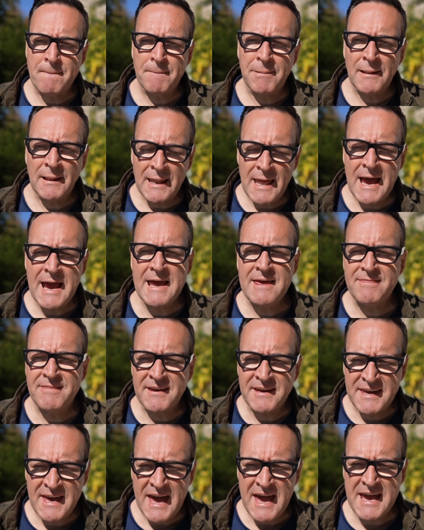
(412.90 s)
play
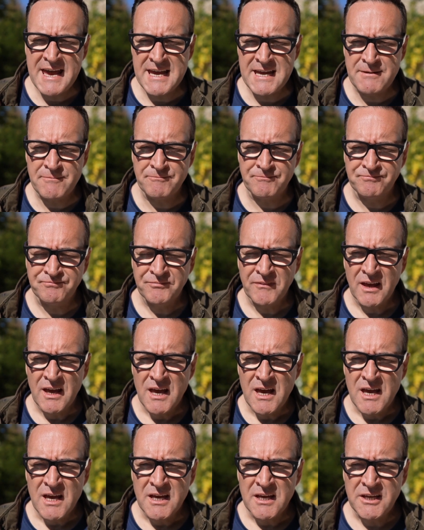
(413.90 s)
the game.
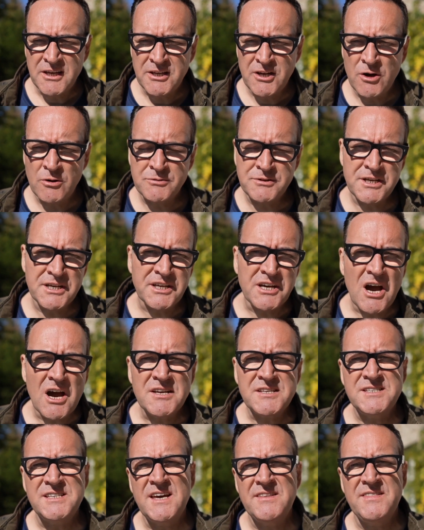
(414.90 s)
You know, did
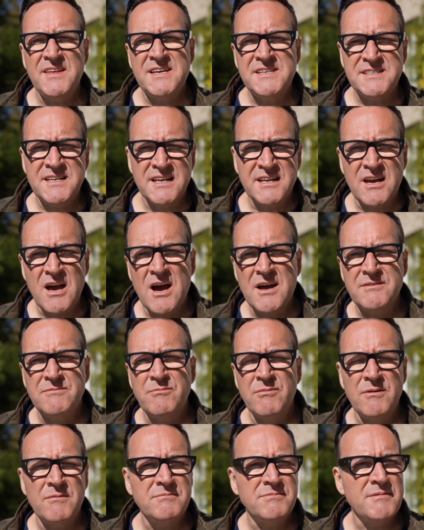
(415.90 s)
God send this? Did God
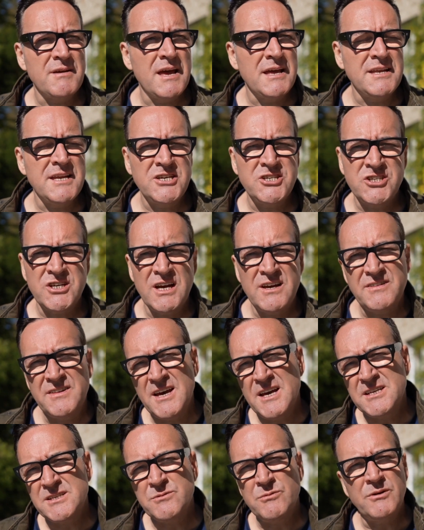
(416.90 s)
initiate
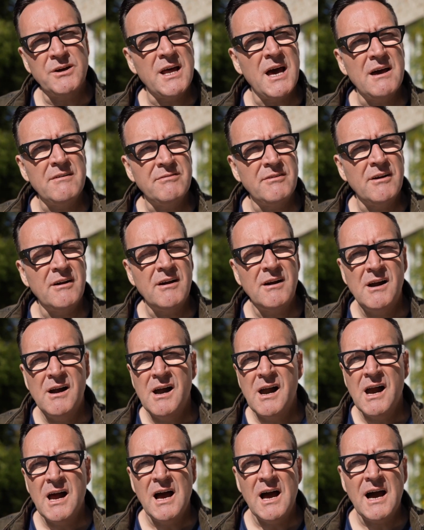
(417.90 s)
this? Whatever.
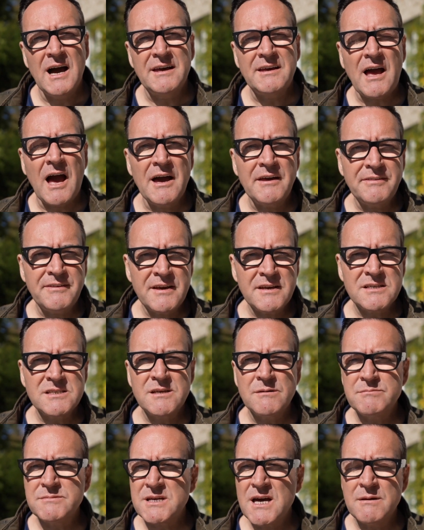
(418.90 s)
I think
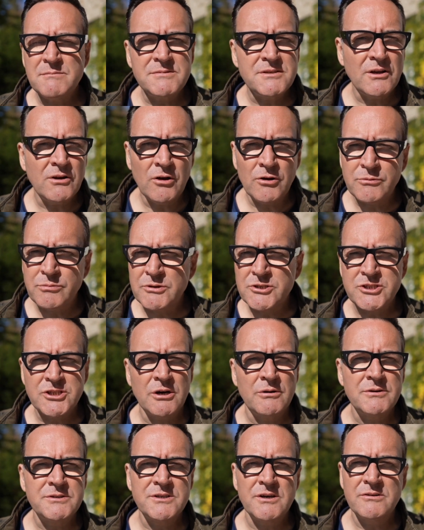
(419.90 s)
sometimes the Lord will
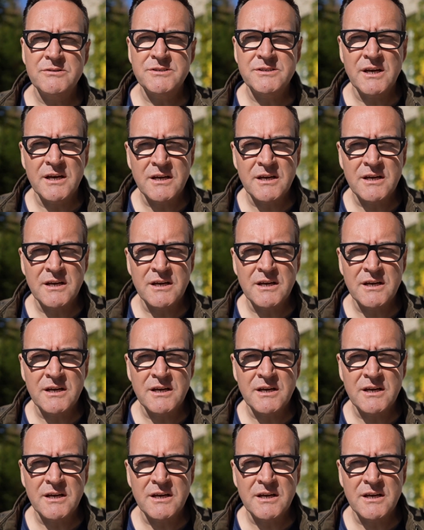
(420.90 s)
show us those